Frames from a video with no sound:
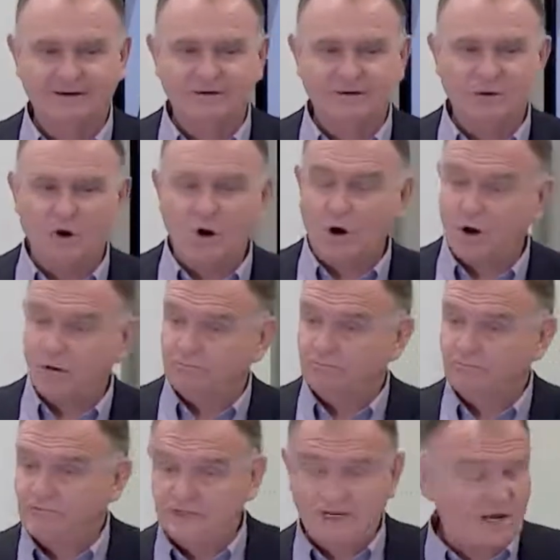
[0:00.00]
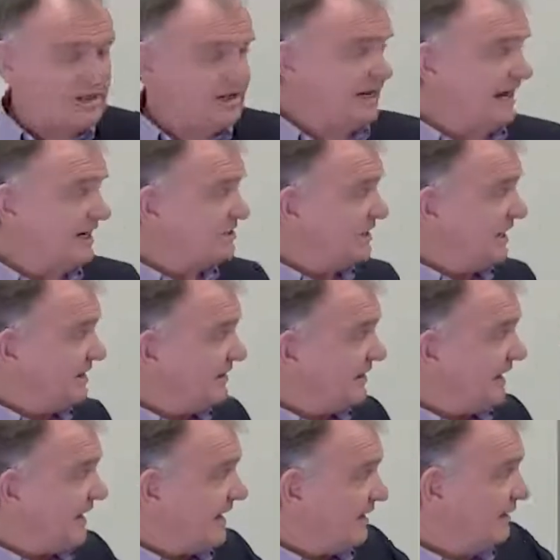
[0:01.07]
Or the other catchline
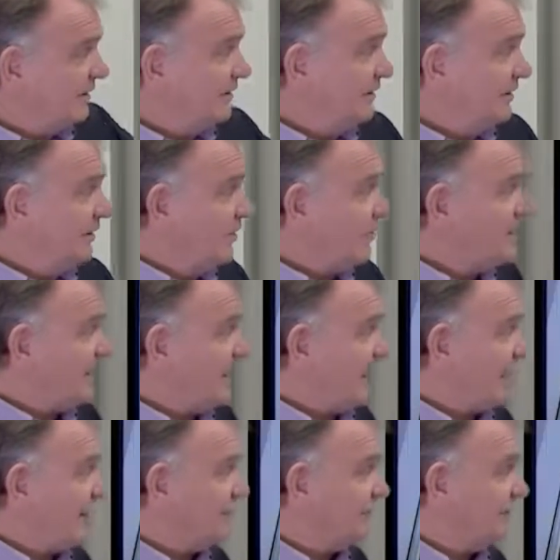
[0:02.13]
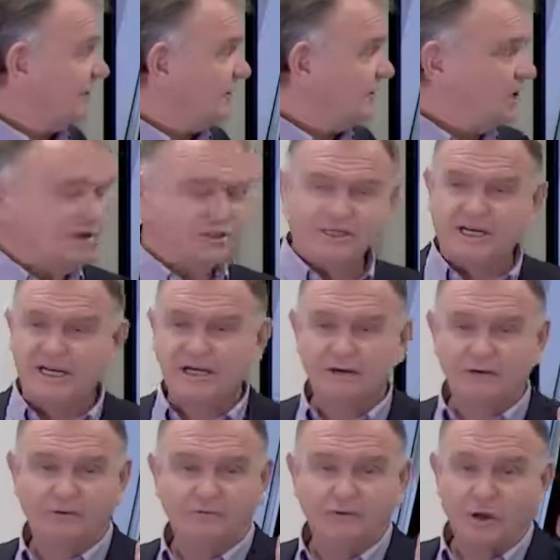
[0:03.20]
there, we have cutting
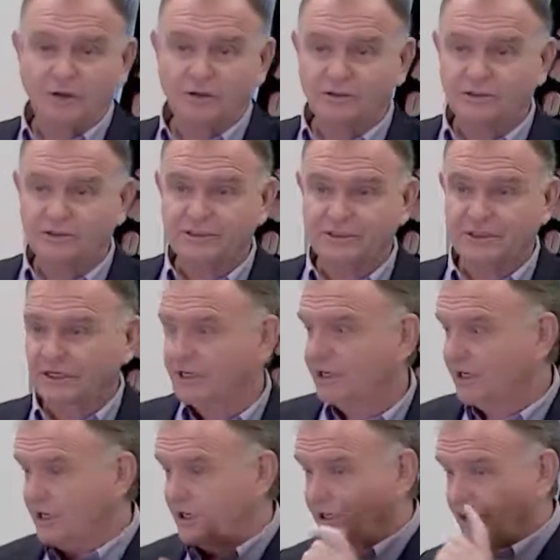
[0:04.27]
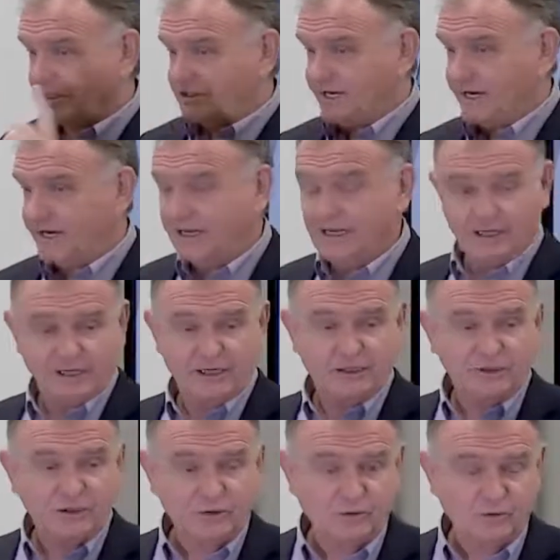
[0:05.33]
faults, cutting
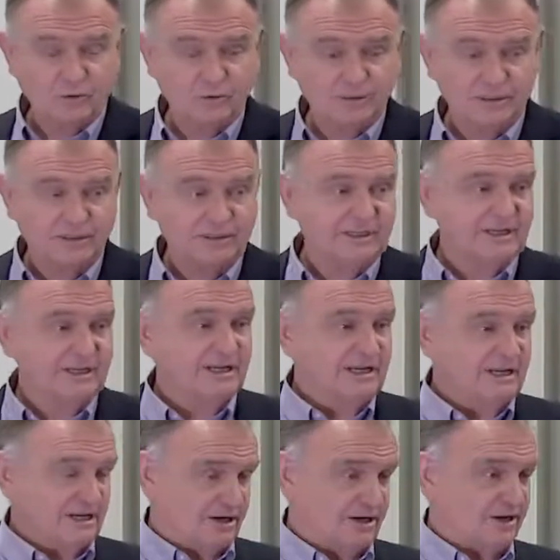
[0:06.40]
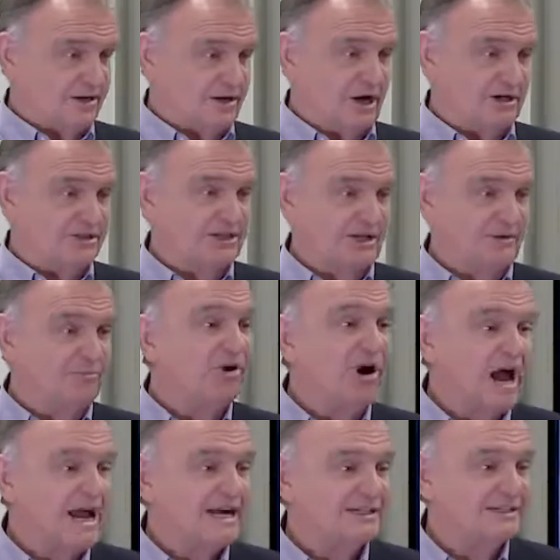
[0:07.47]
tools, cutting
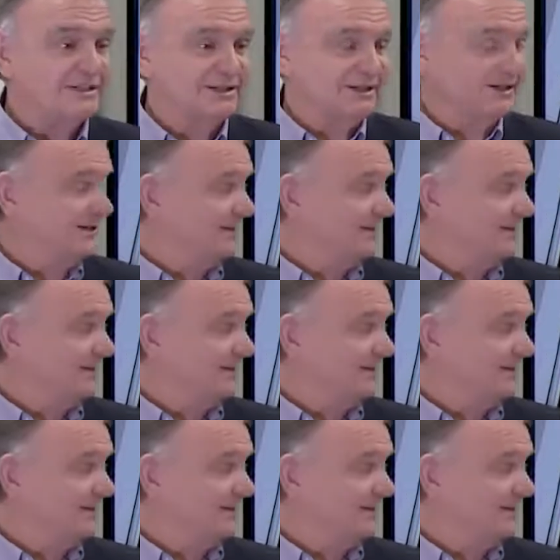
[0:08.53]
price.